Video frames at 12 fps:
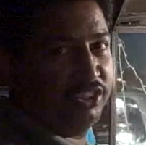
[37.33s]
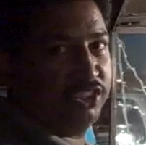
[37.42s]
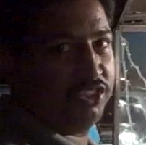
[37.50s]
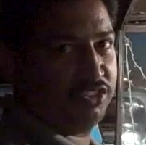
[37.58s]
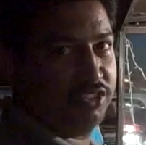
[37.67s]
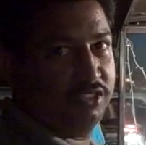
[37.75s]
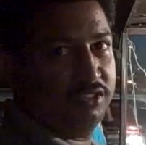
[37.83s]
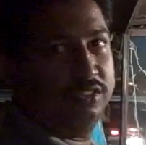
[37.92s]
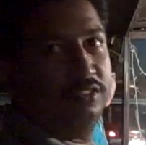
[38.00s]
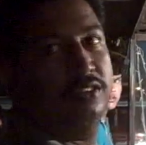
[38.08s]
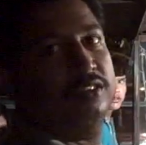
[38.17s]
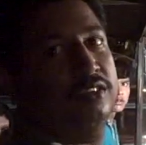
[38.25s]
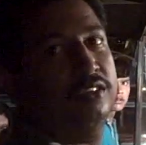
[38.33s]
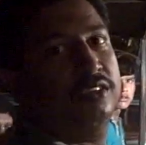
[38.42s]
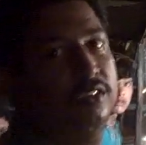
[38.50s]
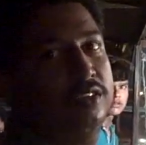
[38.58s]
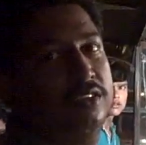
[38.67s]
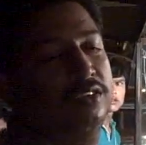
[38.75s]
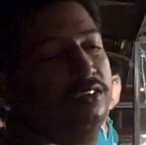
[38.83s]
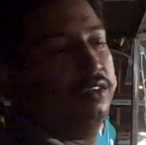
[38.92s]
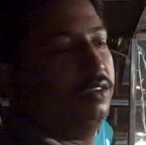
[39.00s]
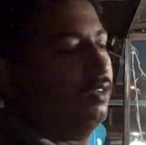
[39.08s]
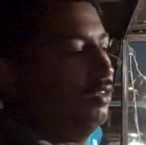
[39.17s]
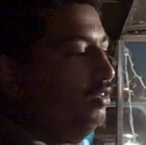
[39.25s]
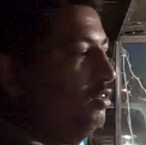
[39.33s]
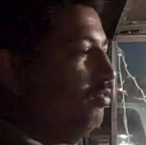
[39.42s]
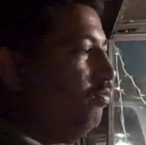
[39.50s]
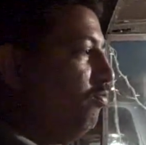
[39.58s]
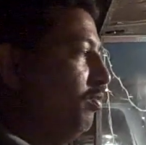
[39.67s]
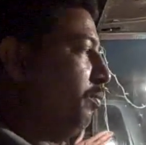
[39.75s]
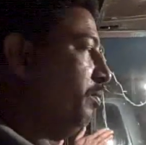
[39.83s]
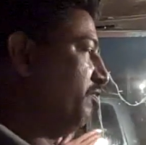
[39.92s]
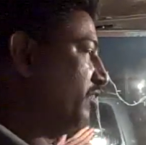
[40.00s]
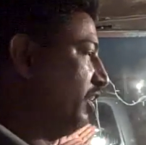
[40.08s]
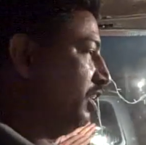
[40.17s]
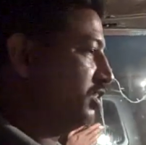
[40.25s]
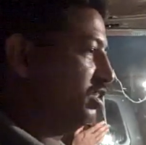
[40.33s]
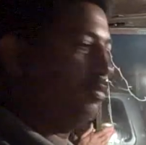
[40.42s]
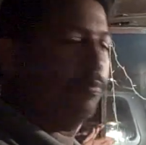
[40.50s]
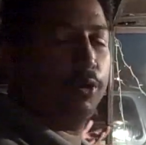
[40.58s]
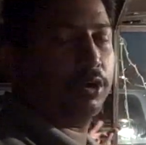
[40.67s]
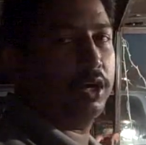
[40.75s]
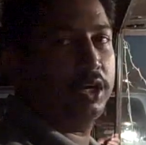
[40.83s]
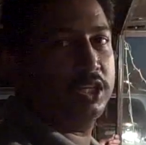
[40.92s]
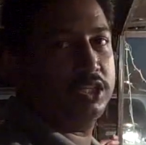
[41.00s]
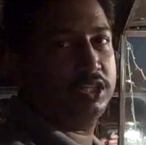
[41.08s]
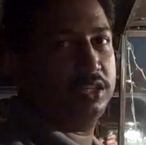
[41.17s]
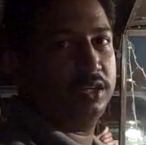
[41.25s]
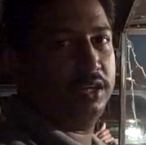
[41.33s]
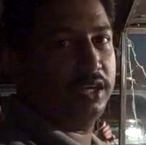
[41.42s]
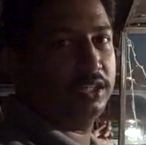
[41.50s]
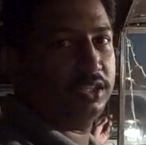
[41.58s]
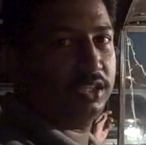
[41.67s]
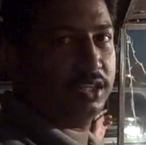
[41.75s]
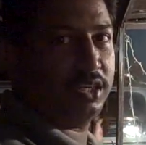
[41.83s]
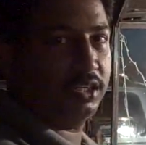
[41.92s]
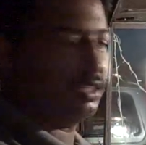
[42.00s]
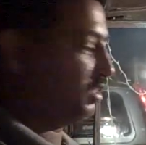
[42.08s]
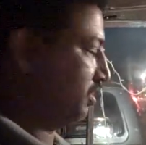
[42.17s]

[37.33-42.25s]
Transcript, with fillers: dishes. Which are the most popular? Beef curd, pork curd, and chicken curd.